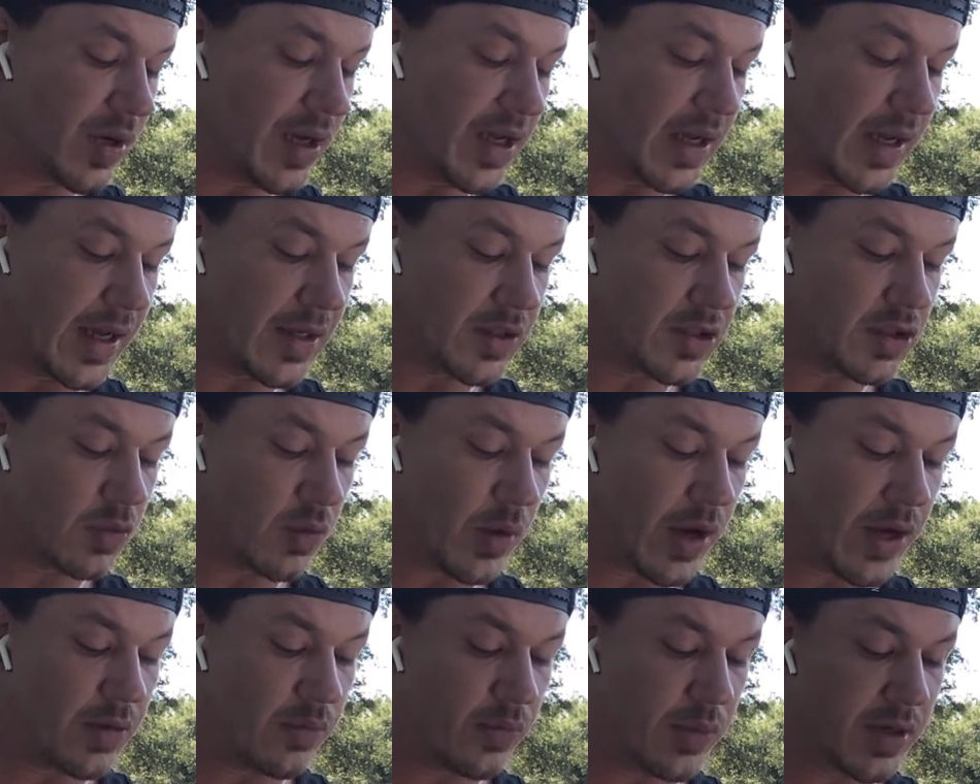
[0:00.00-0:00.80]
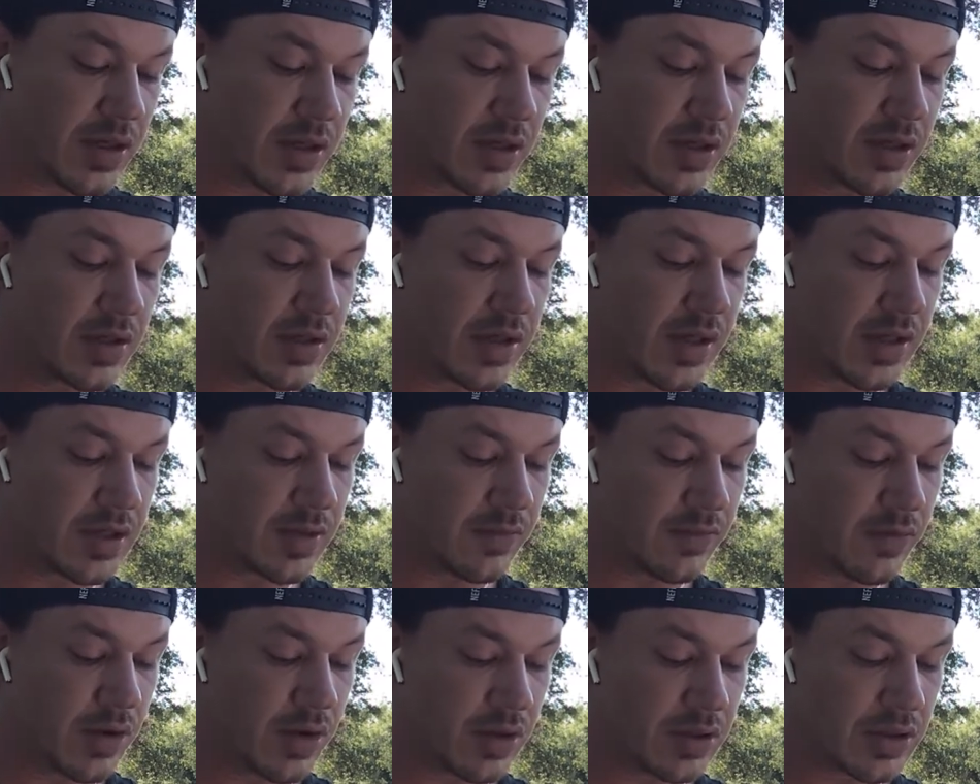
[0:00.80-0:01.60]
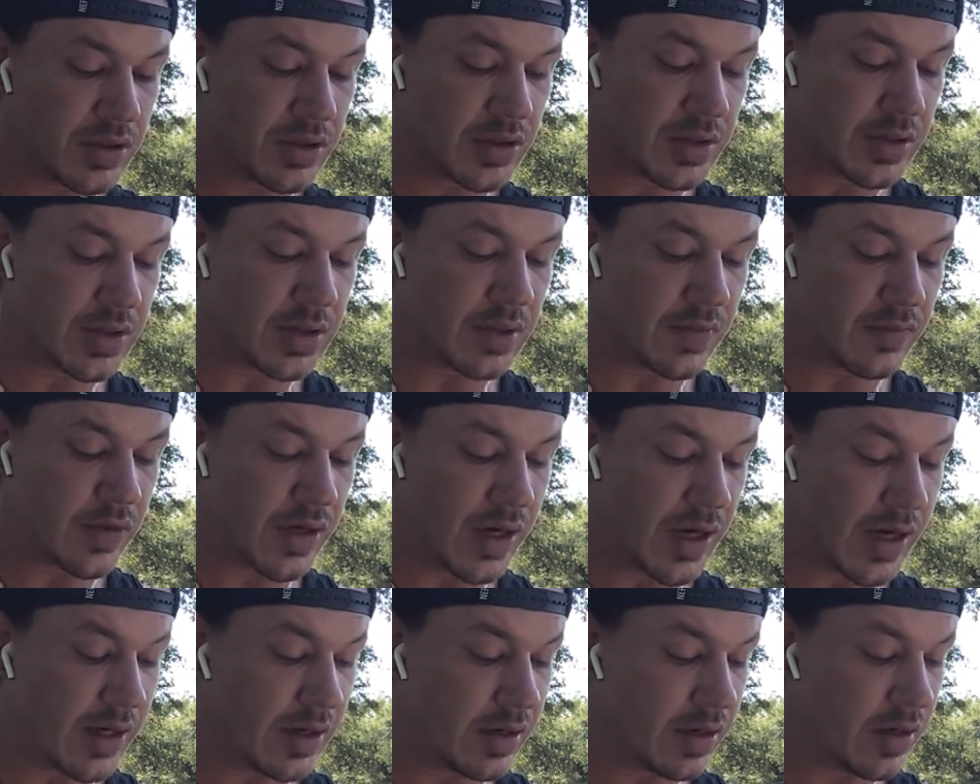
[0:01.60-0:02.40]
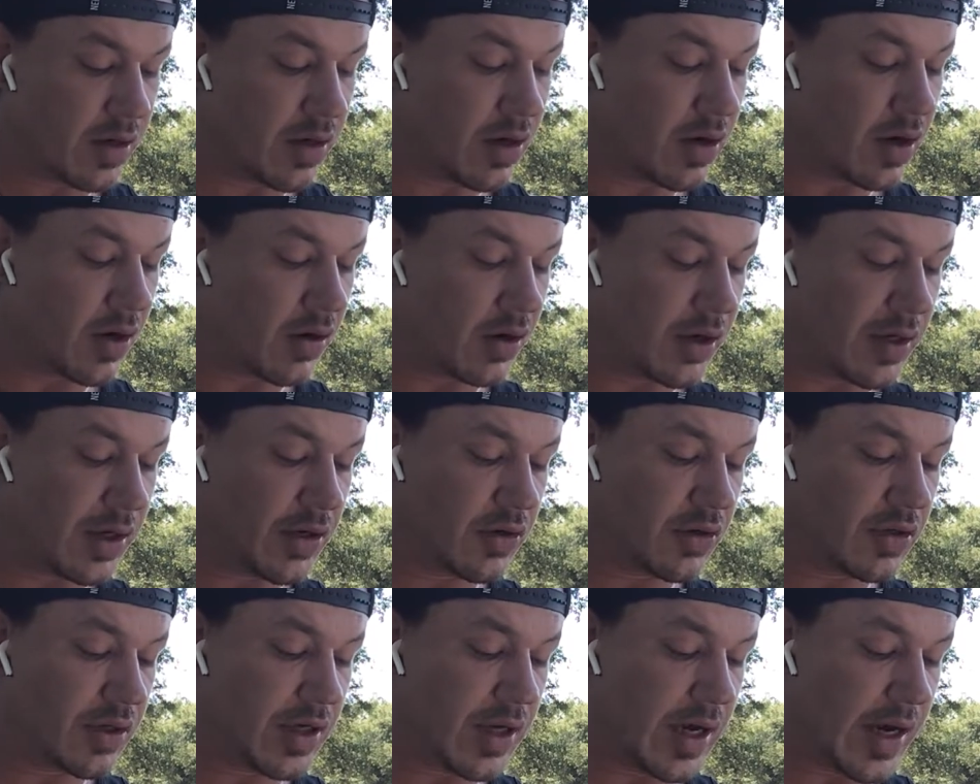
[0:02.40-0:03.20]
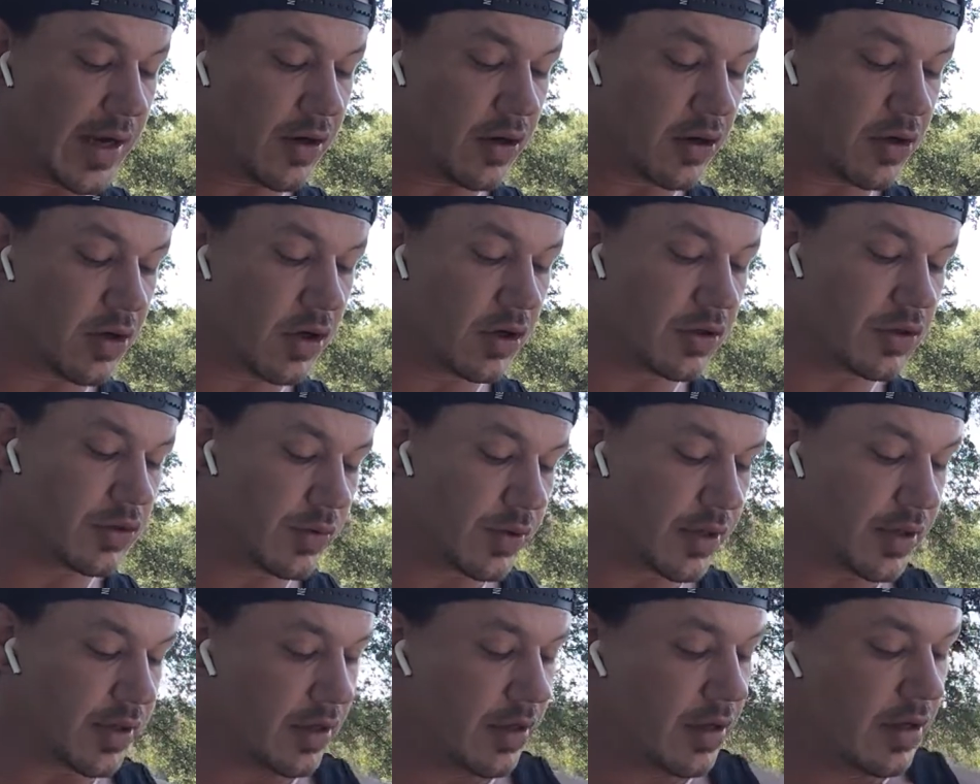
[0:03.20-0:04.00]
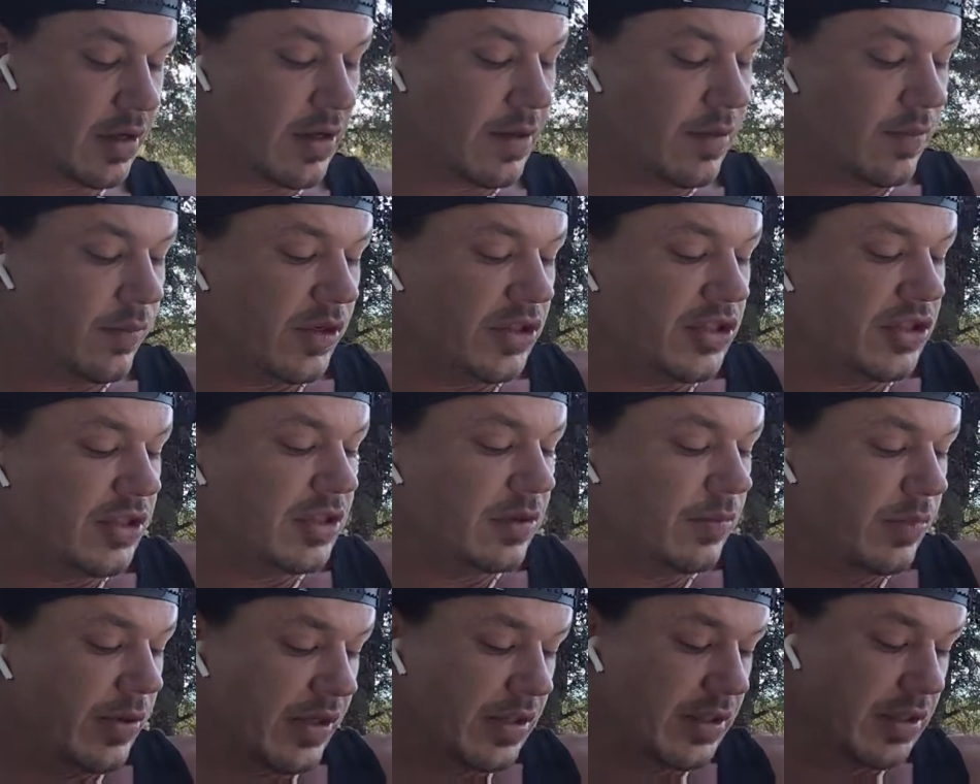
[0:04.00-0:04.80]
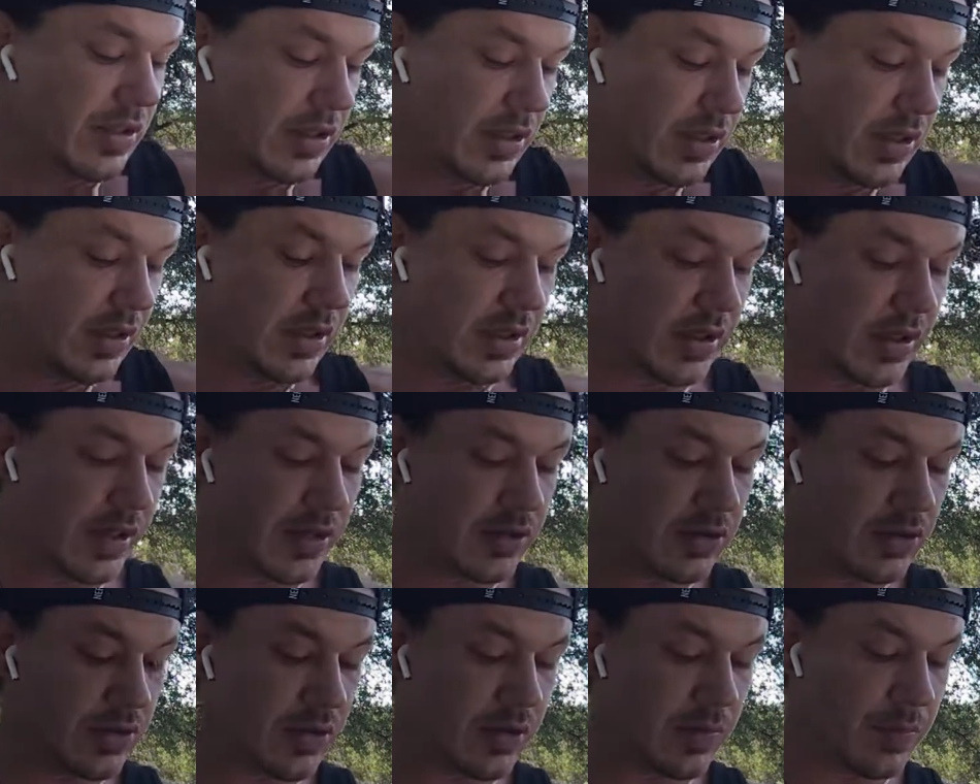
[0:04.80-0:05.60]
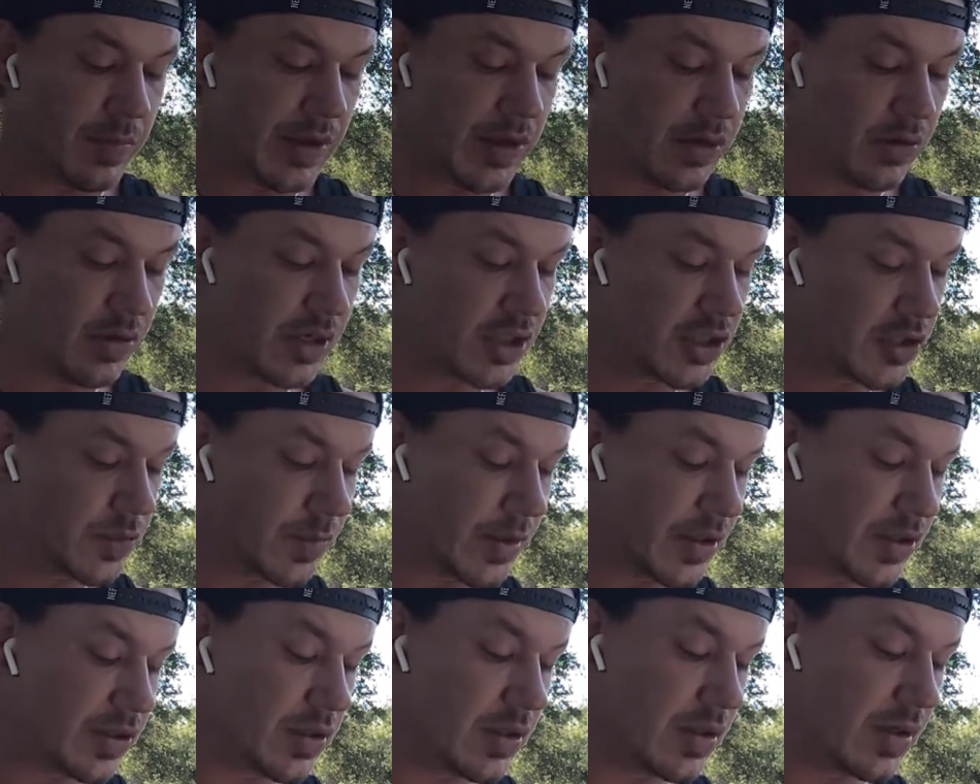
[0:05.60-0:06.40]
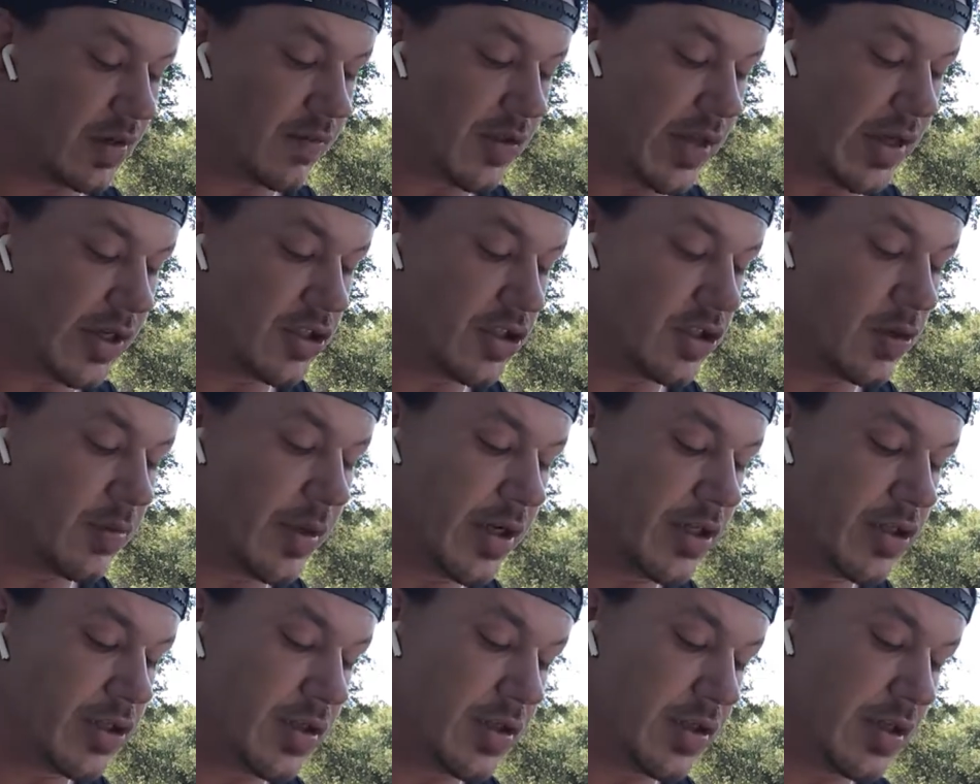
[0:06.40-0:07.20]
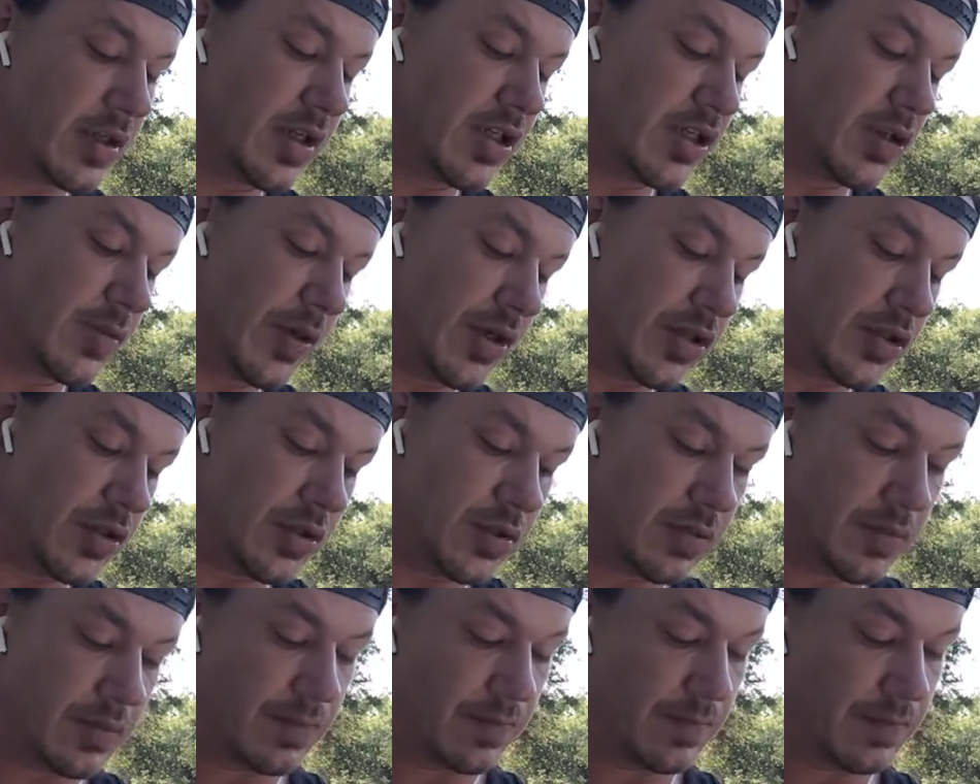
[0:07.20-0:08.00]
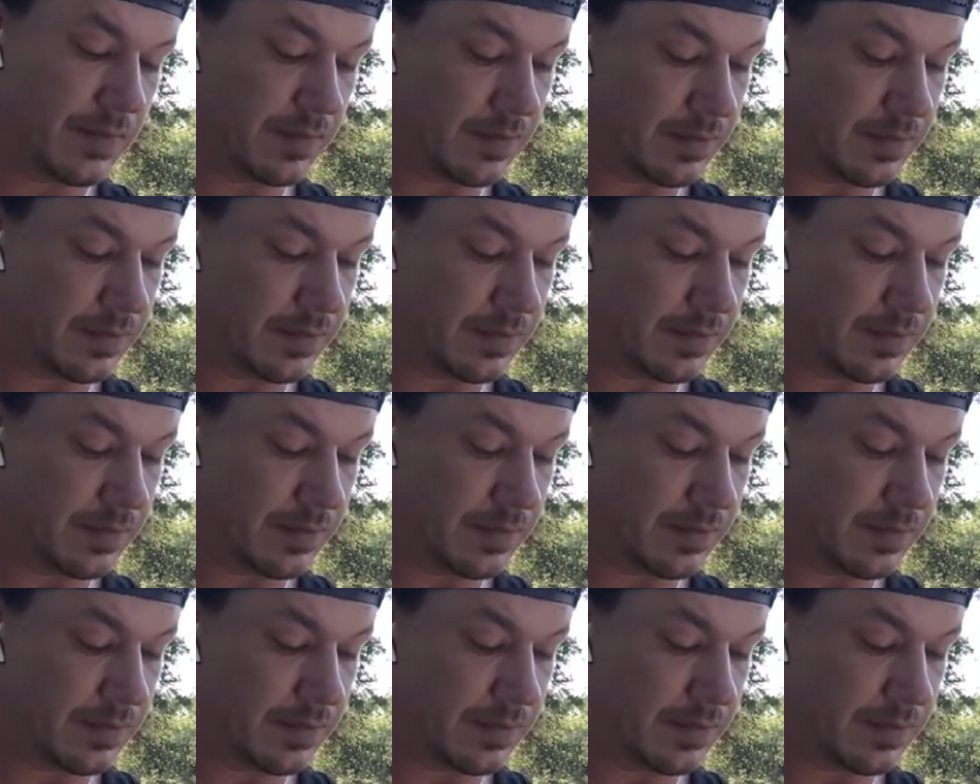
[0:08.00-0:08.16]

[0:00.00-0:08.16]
We, as the white-winged collective consciousness of nine, are here to guide our conduit, Magenta Pixie, into the mirrored expression of that geometric expression.